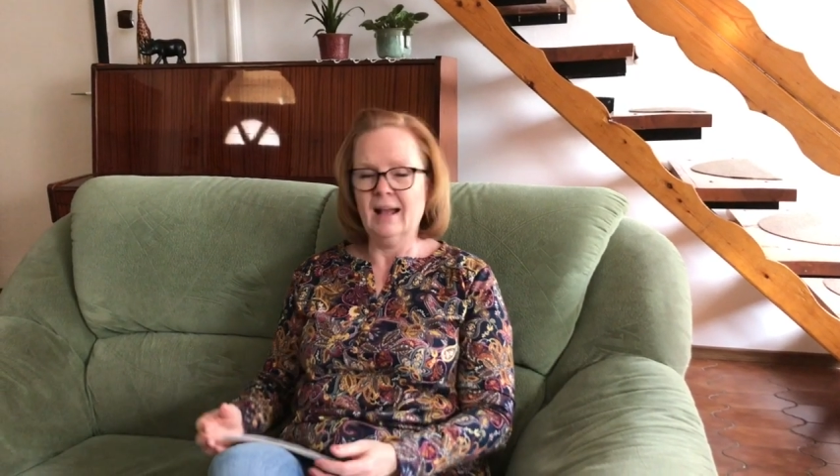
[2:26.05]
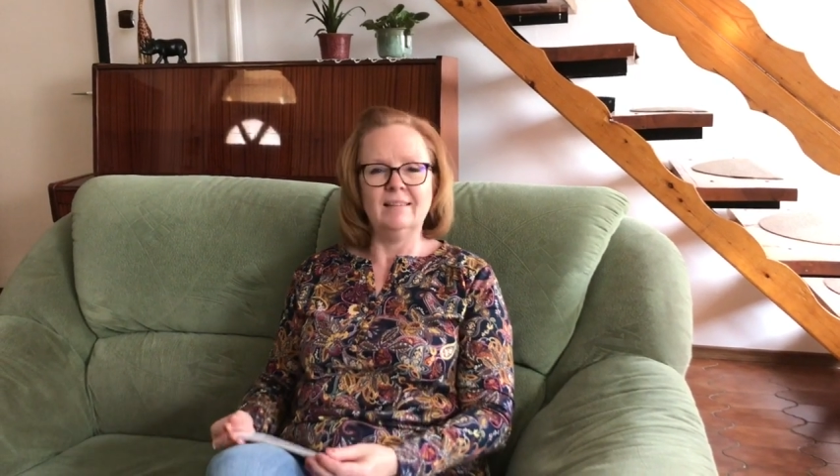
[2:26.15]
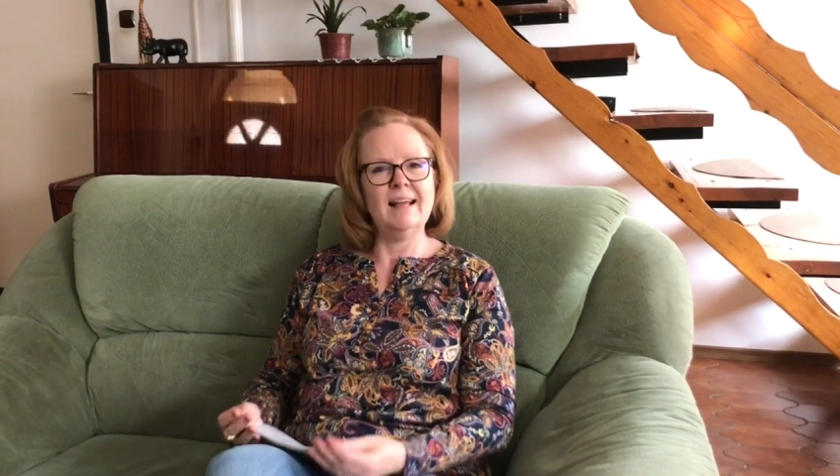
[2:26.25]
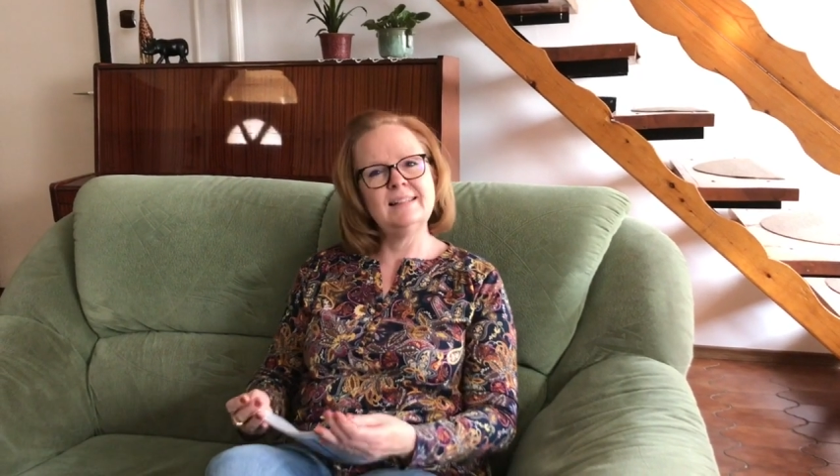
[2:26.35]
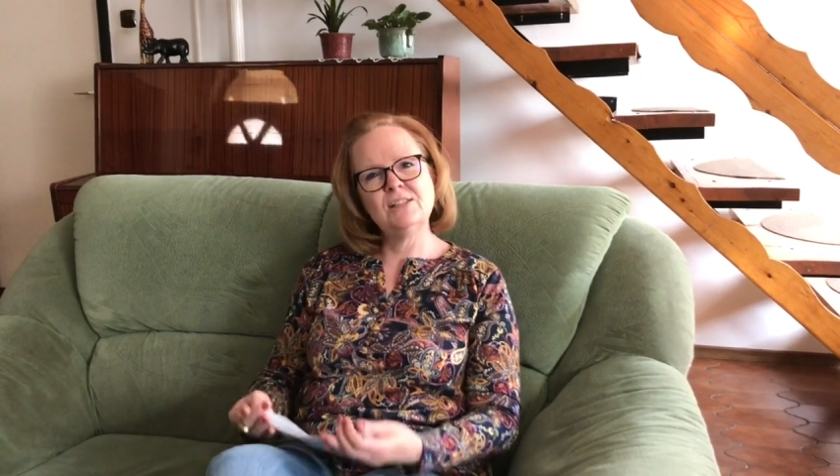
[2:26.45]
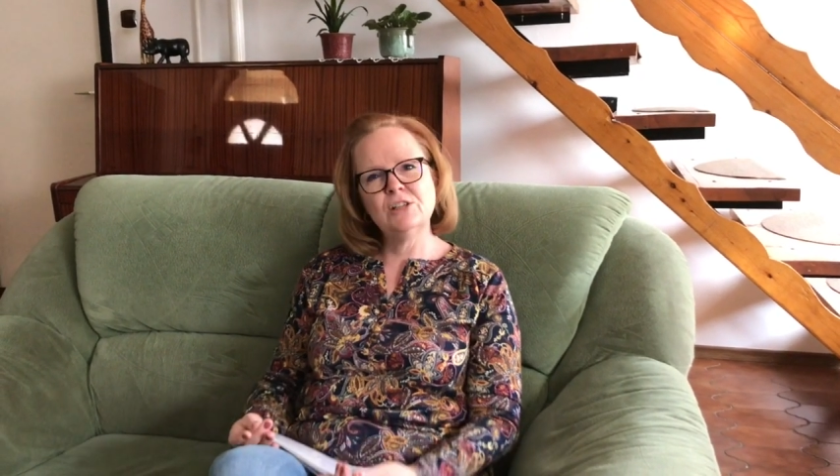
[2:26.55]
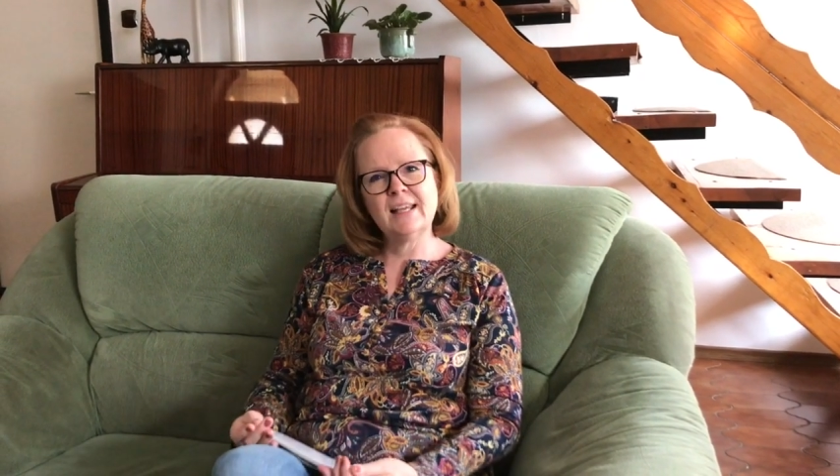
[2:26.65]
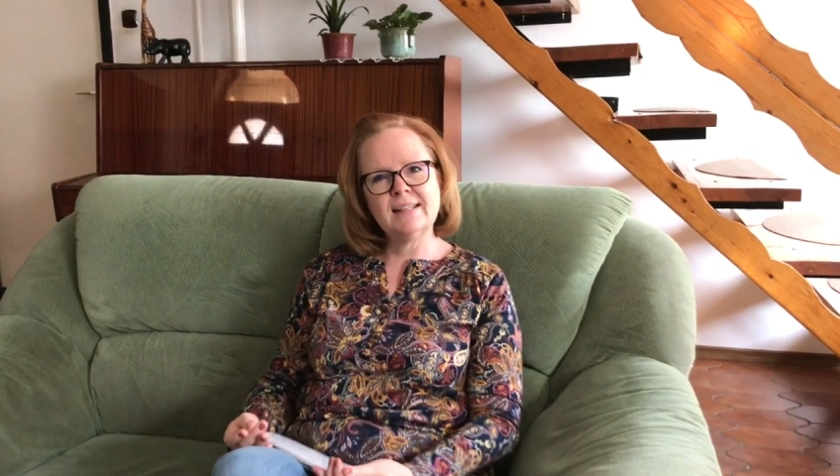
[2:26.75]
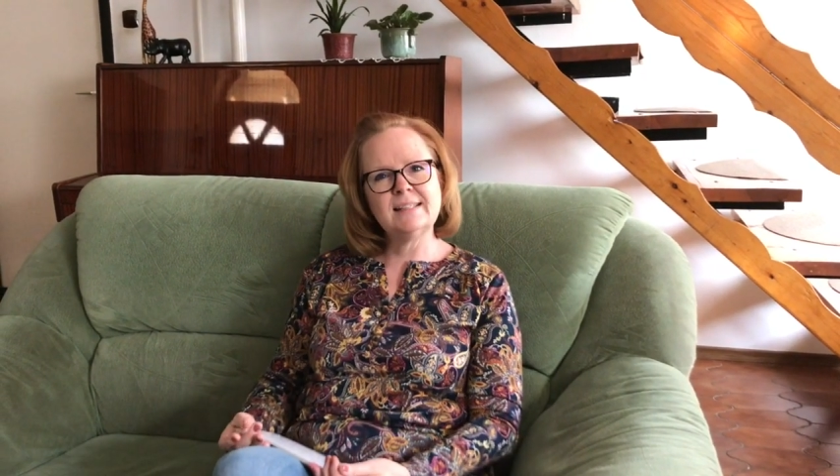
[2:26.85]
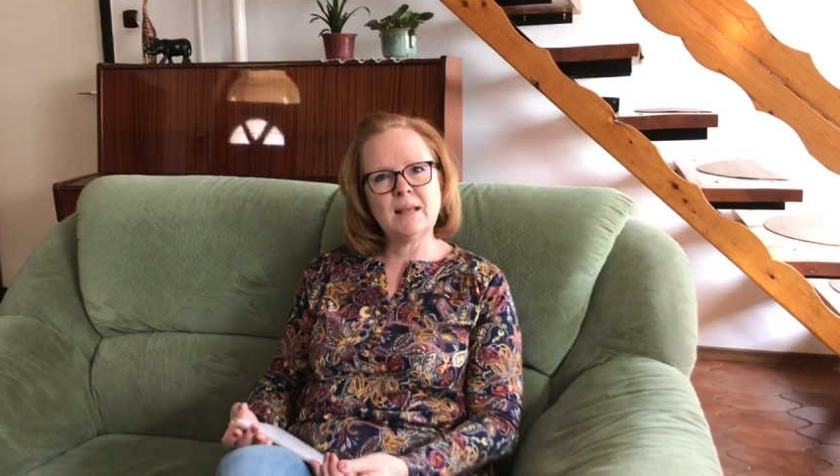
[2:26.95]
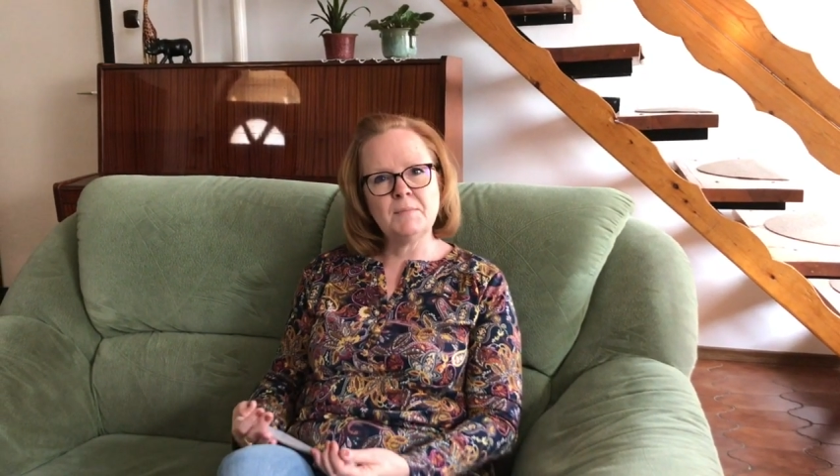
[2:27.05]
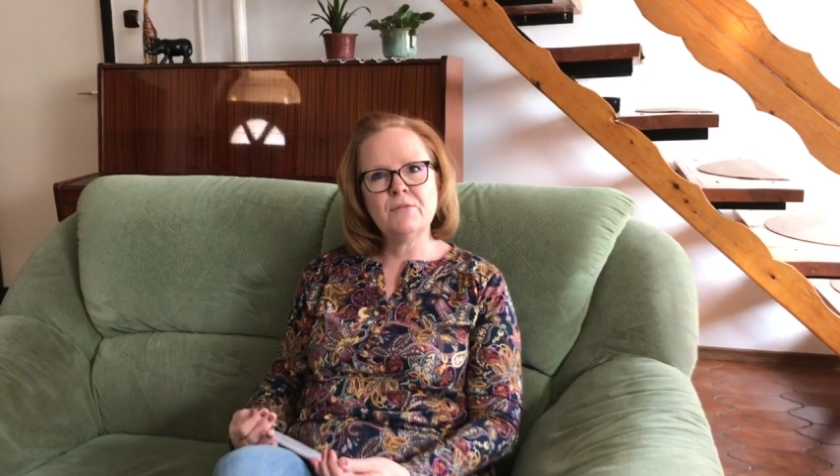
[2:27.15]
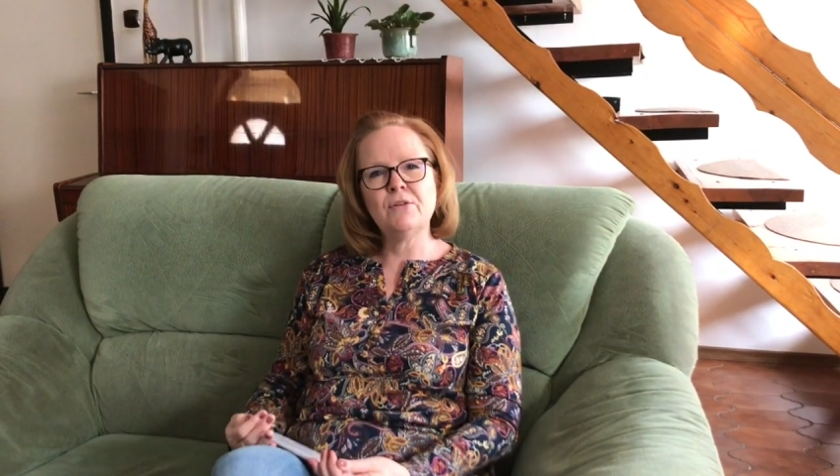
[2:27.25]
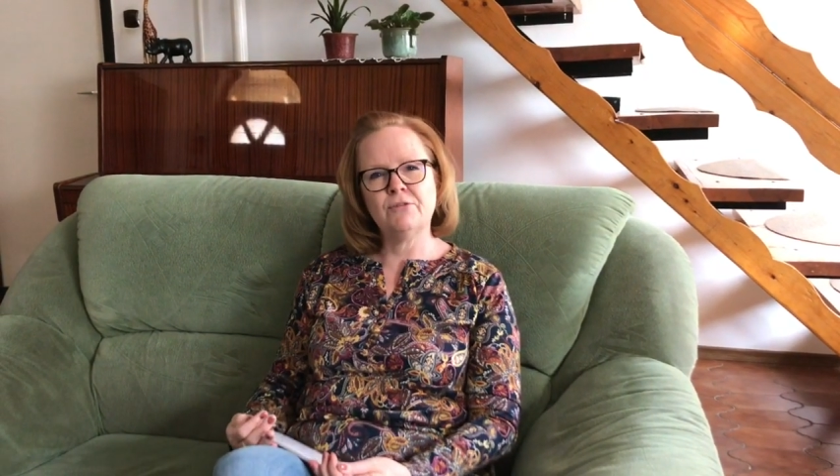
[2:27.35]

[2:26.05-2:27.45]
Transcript: Let's look at some of the